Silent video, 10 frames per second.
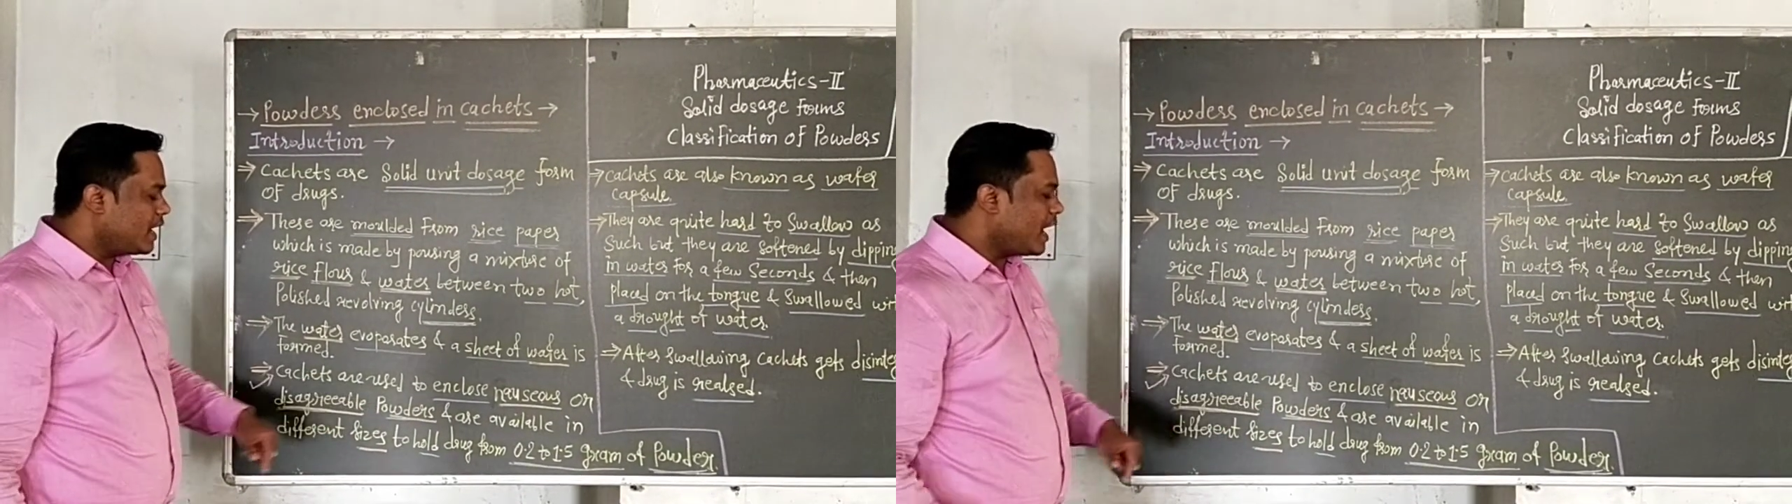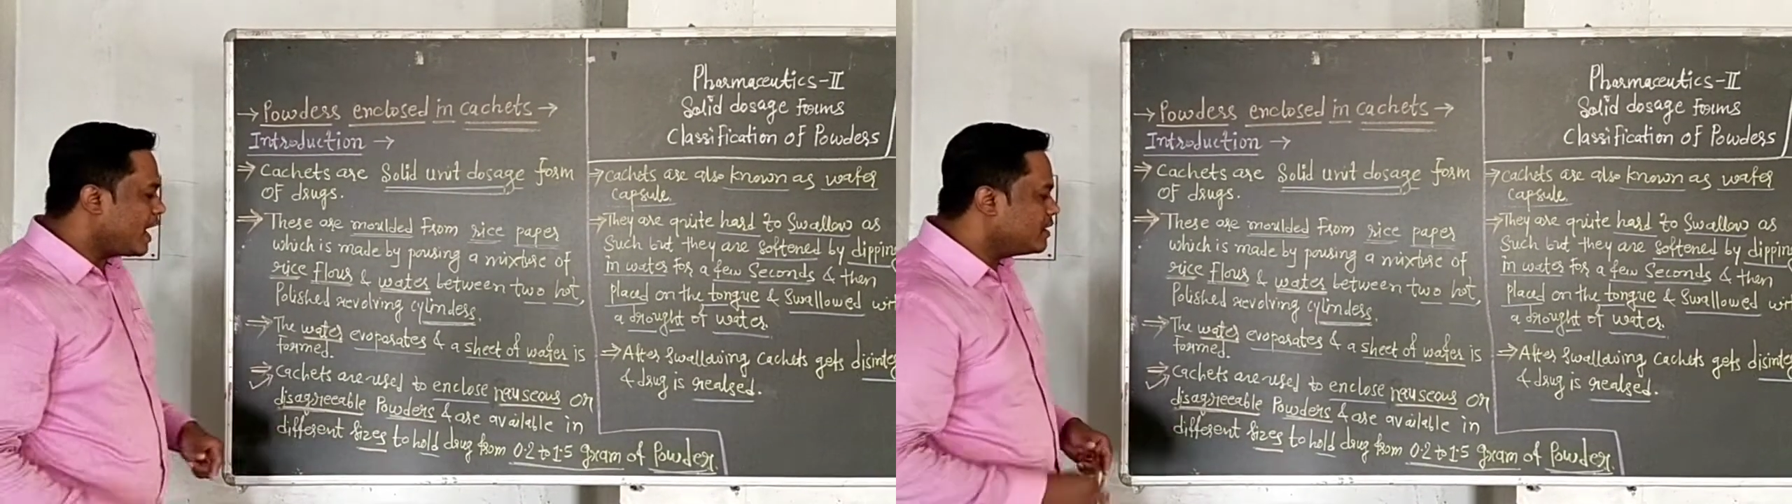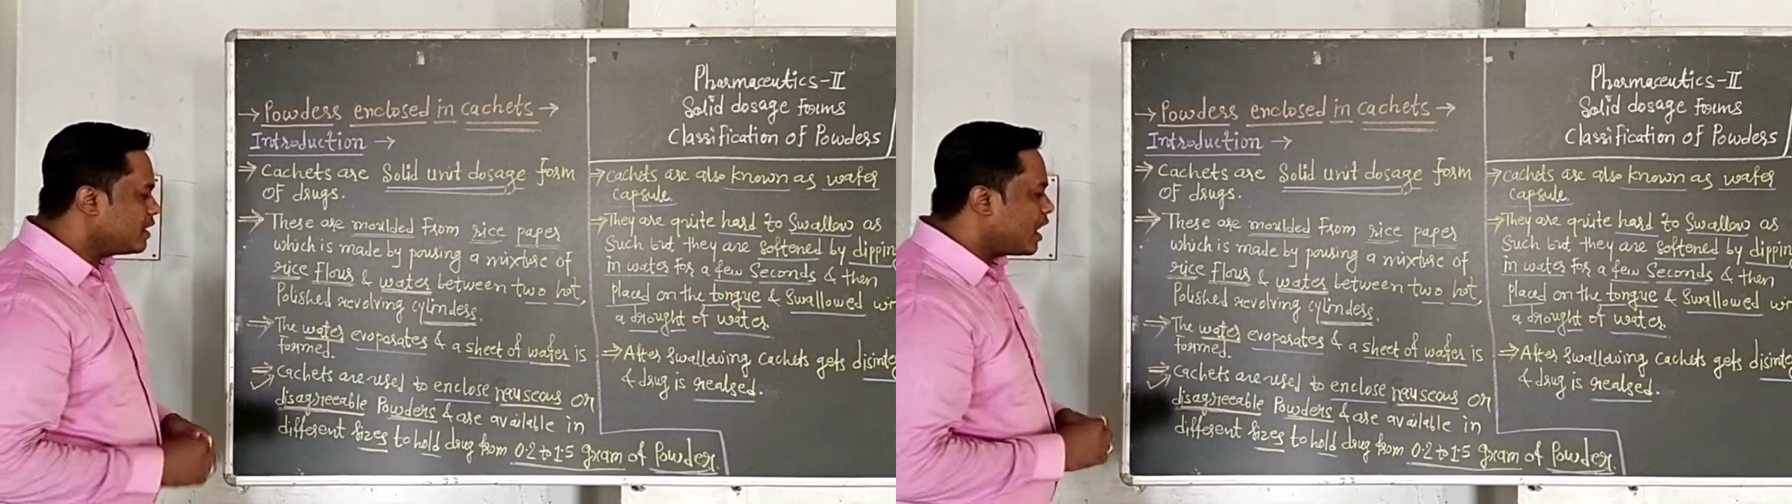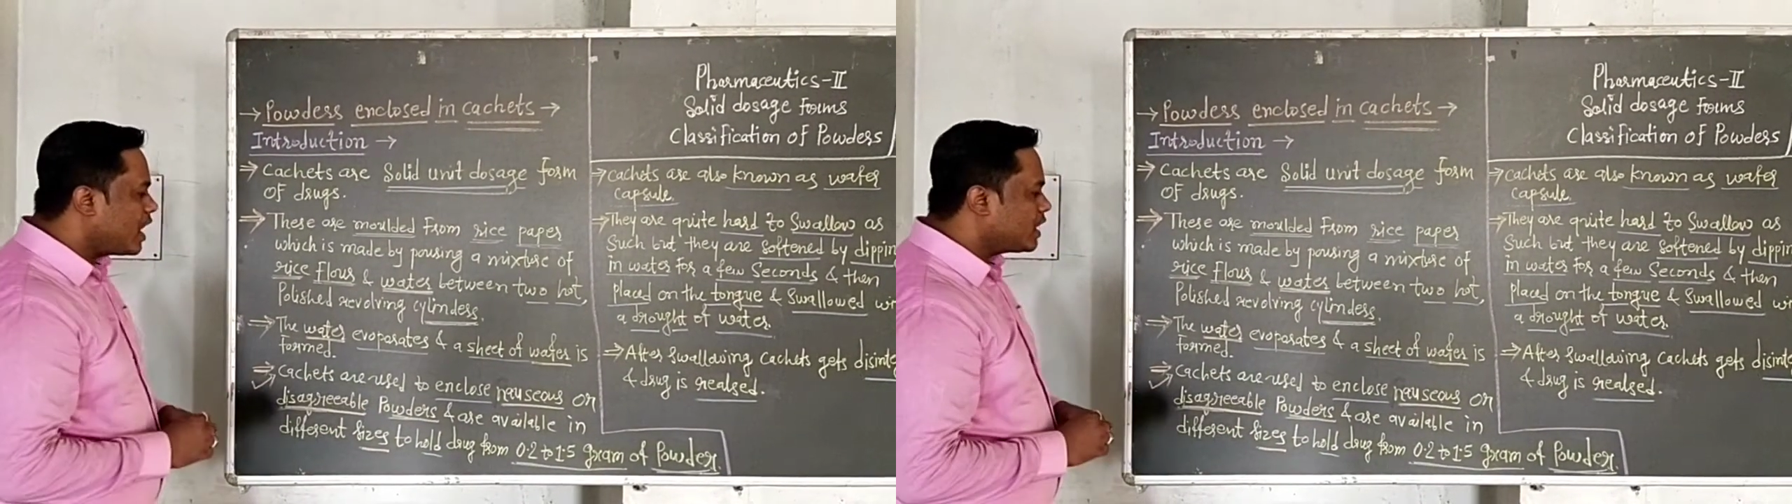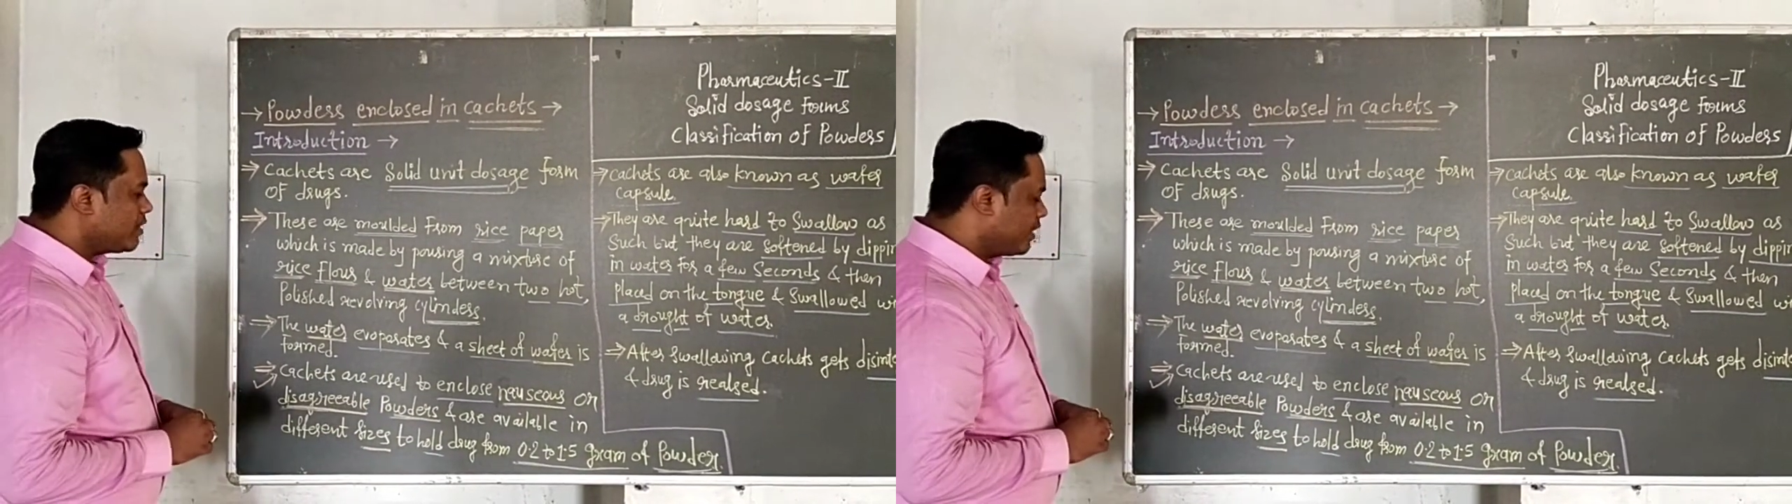and
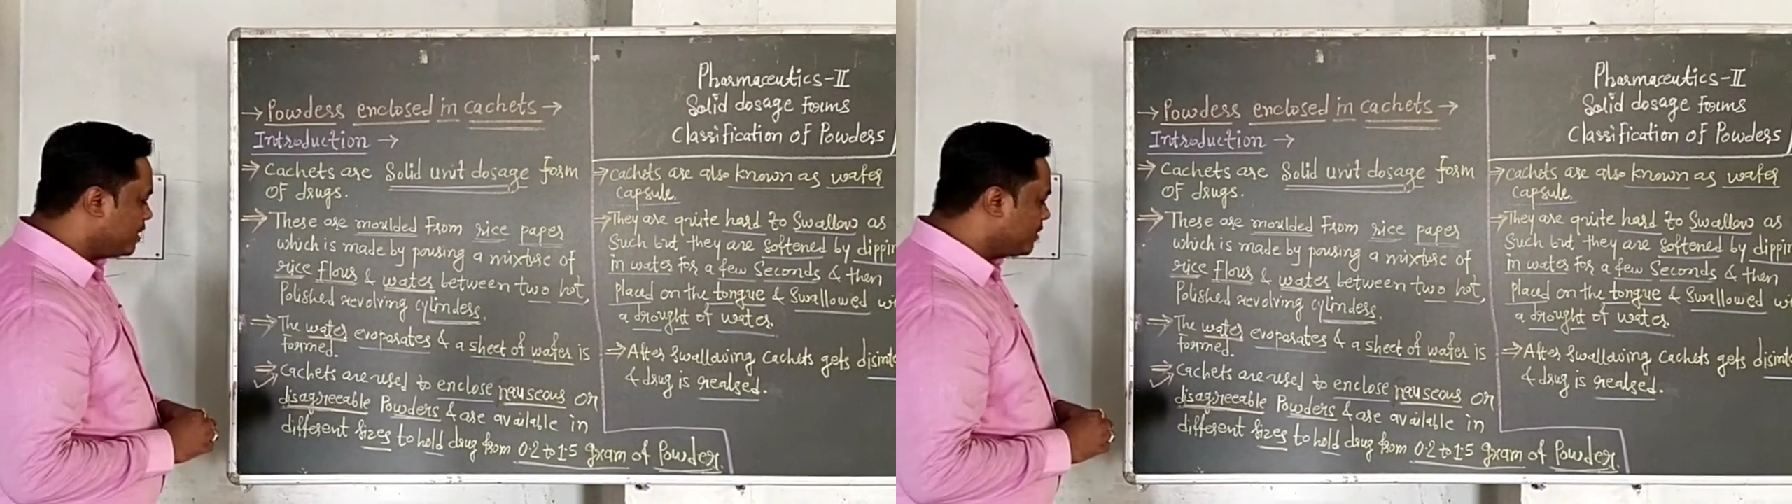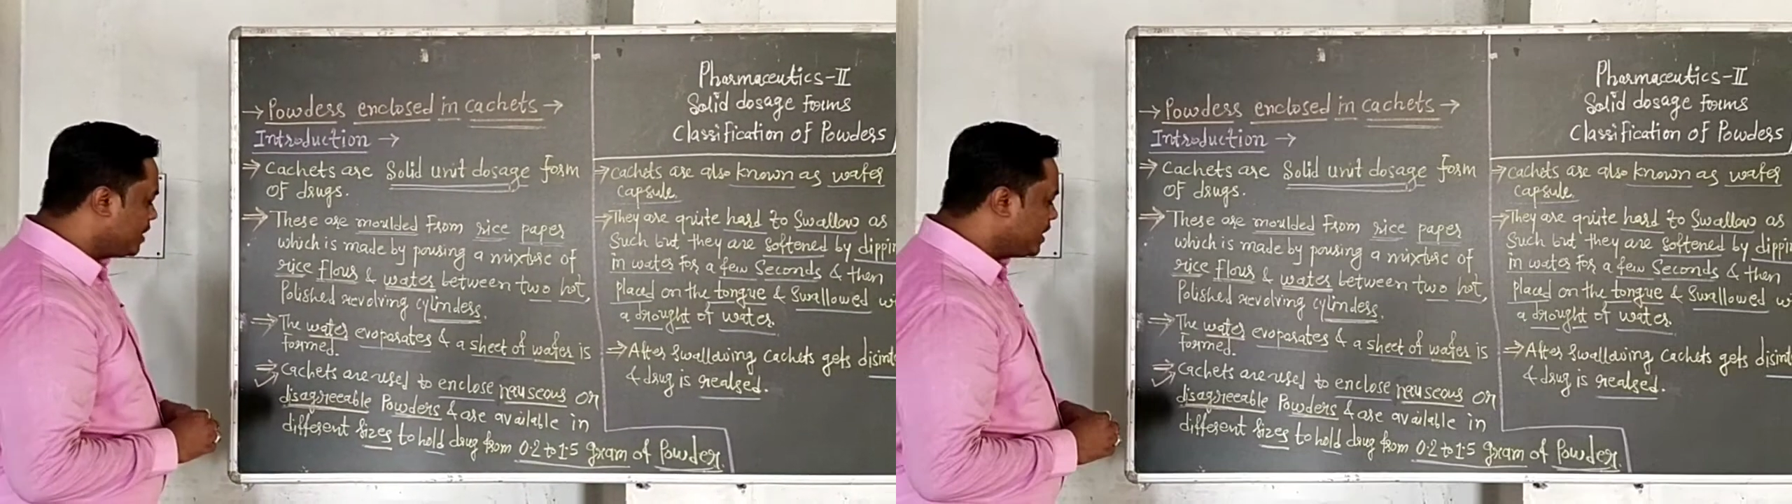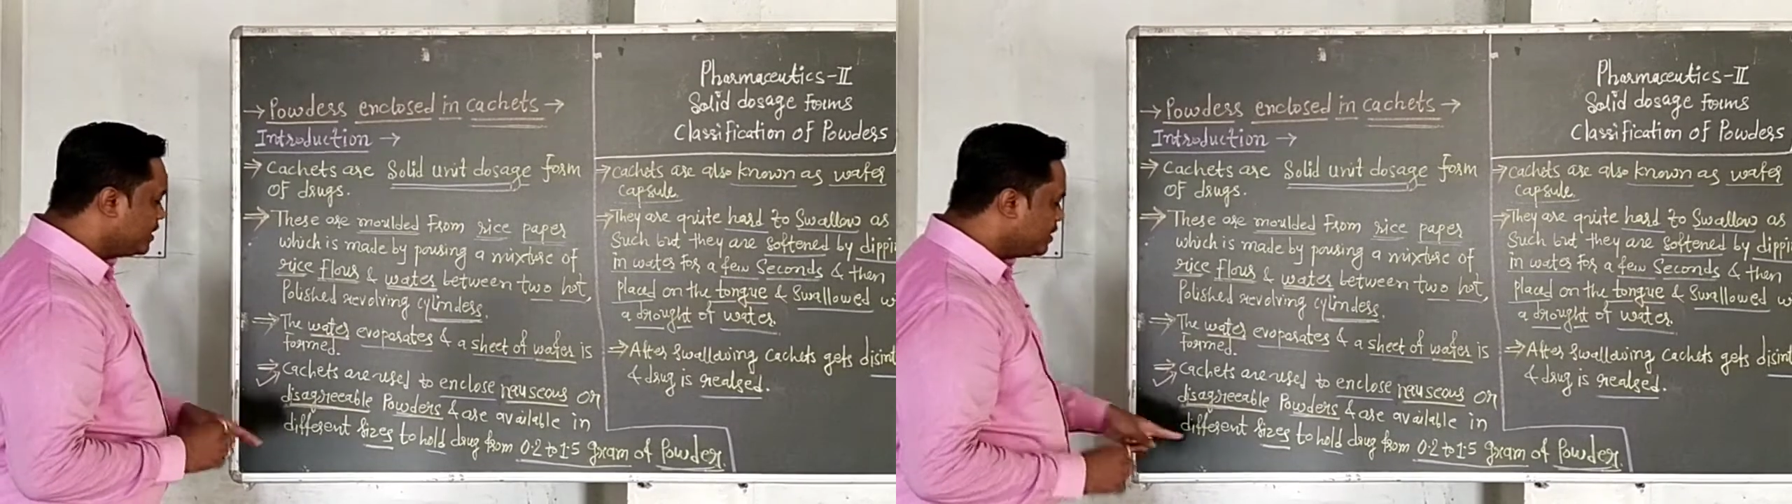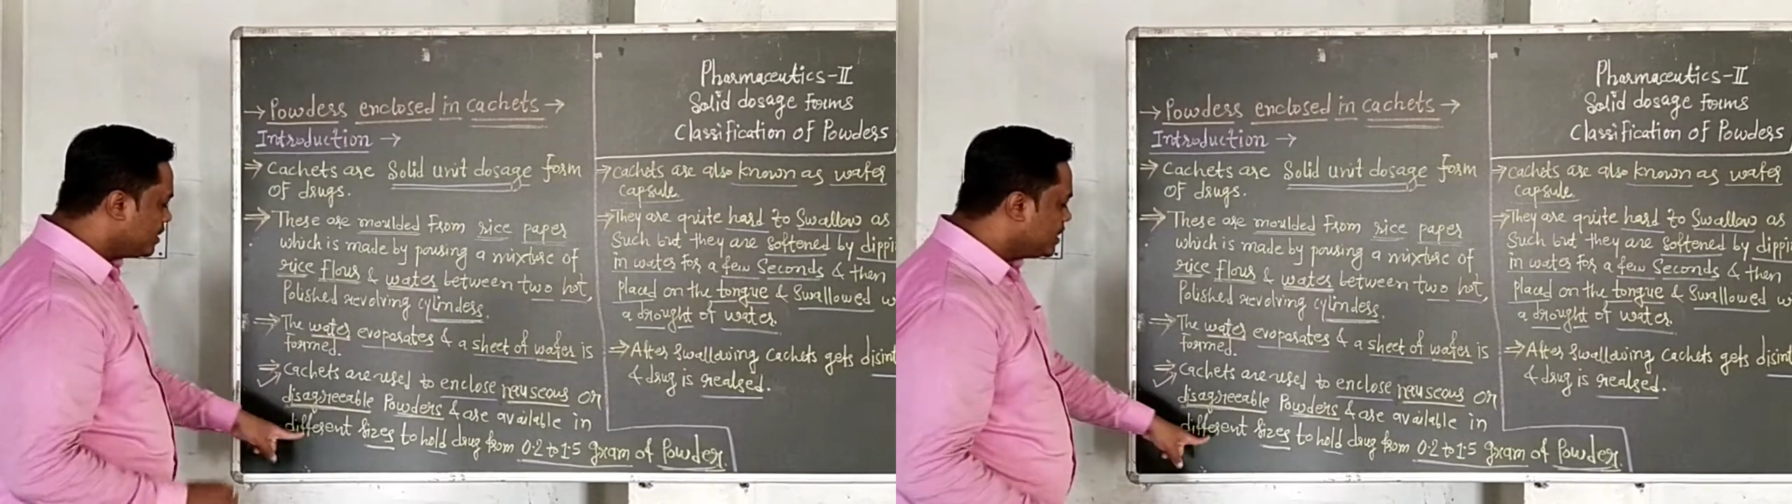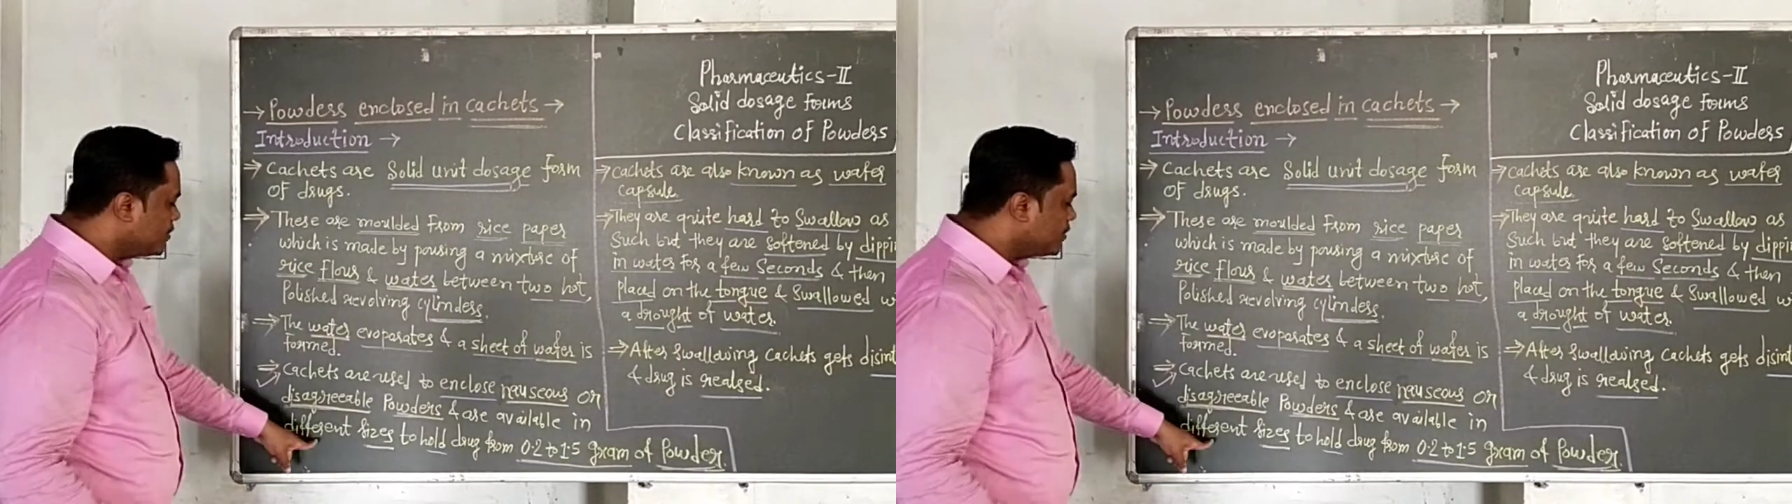are available in